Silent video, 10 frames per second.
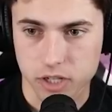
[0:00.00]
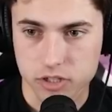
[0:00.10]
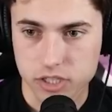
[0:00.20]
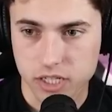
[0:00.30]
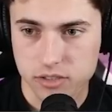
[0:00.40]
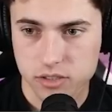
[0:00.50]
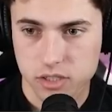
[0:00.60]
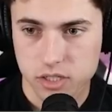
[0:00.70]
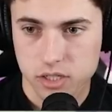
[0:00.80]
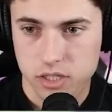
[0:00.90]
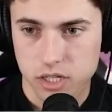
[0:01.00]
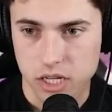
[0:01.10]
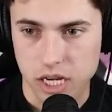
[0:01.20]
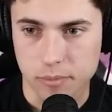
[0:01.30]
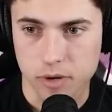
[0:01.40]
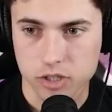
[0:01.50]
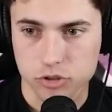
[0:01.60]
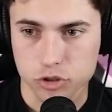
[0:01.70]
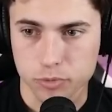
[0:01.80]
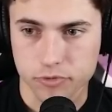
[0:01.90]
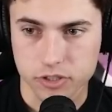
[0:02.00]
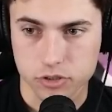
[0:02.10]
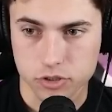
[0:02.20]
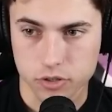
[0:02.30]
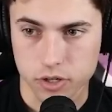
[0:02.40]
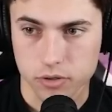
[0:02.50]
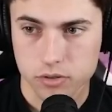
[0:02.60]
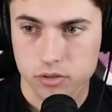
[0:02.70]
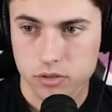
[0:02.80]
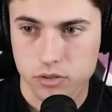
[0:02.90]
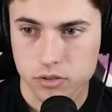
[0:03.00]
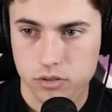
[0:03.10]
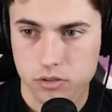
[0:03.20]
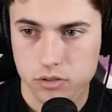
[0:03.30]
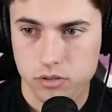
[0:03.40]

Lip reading: off the original professor, which is a hilariously dark